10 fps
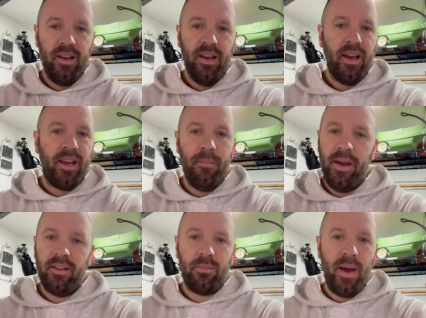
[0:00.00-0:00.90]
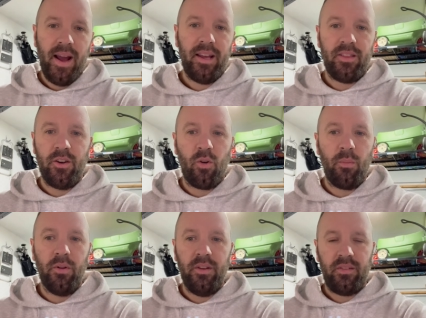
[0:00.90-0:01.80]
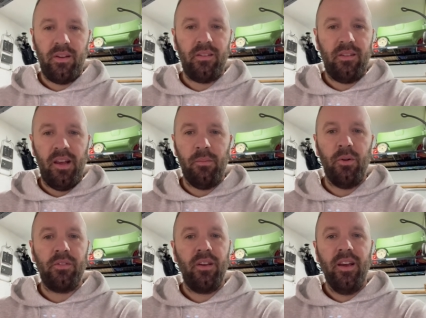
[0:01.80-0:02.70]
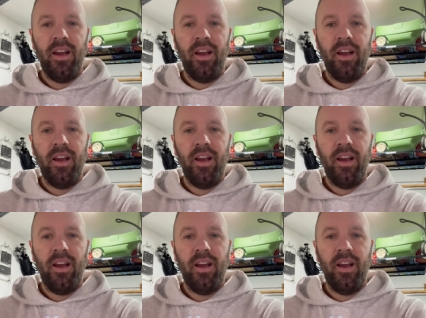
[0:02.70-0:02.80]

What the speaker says: it commands back at the normal distance tables,